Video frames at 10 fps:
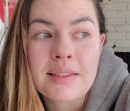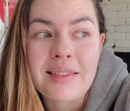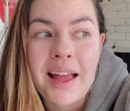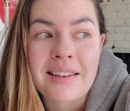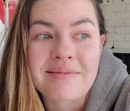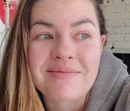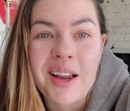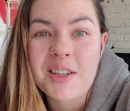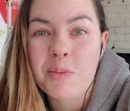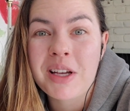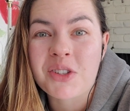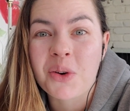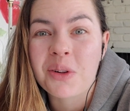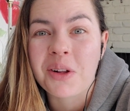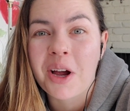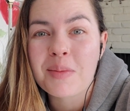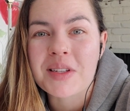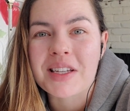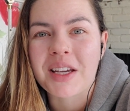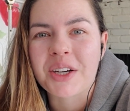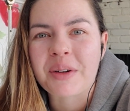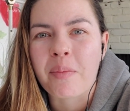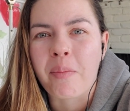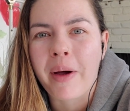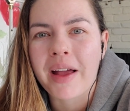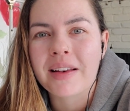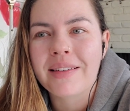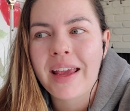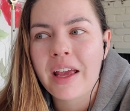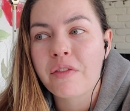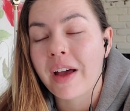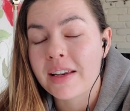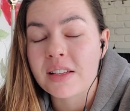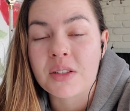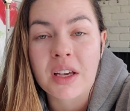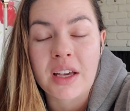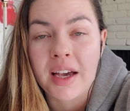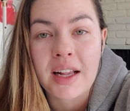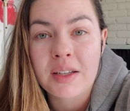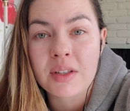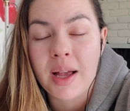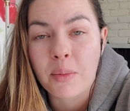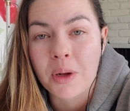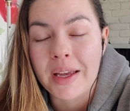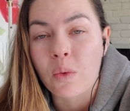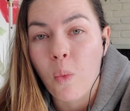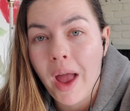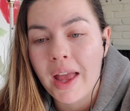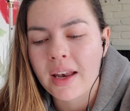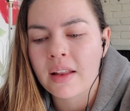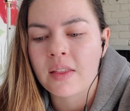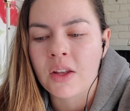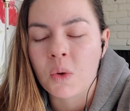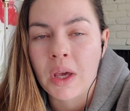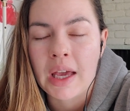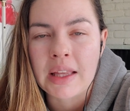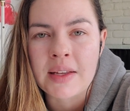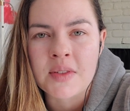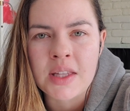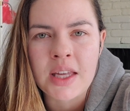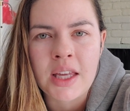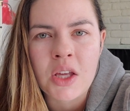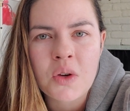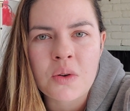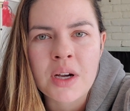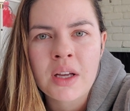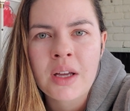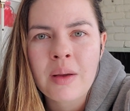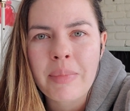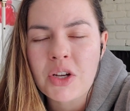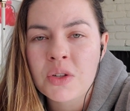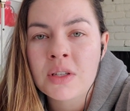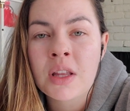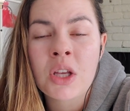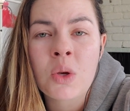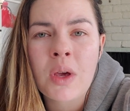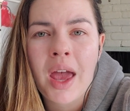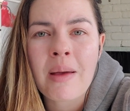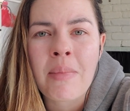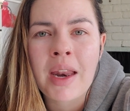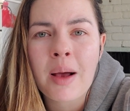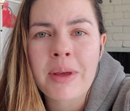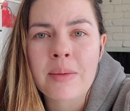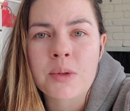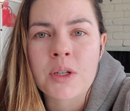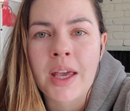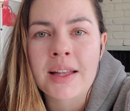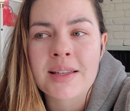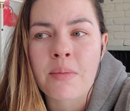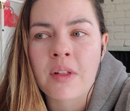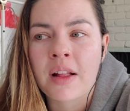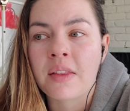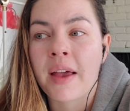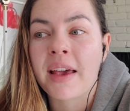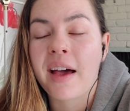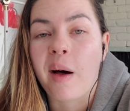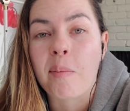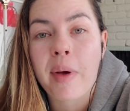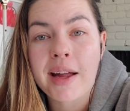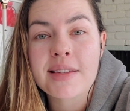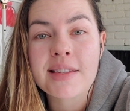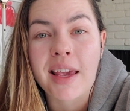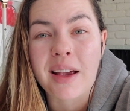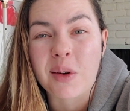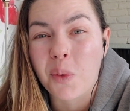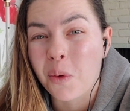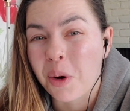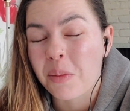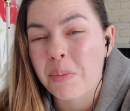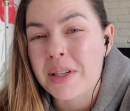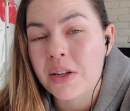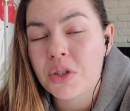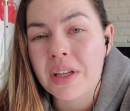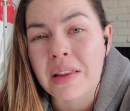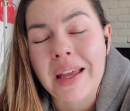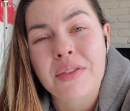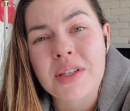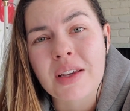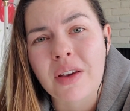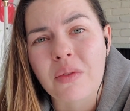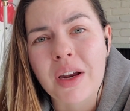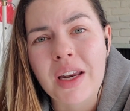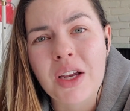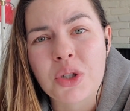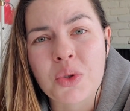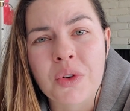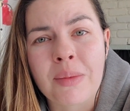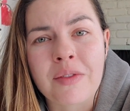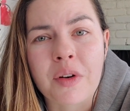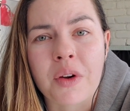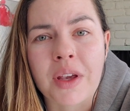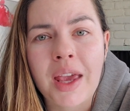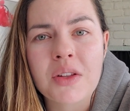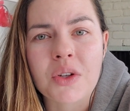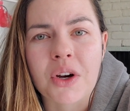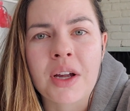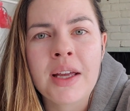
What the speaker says: then, not to be a total alarmist here, but if, and it's looking a hell of a lot more like when, the UK leaves the EU, patients in the UK may not be able to get something like a PET scan or potentially life-saving radiation treatment for their cancer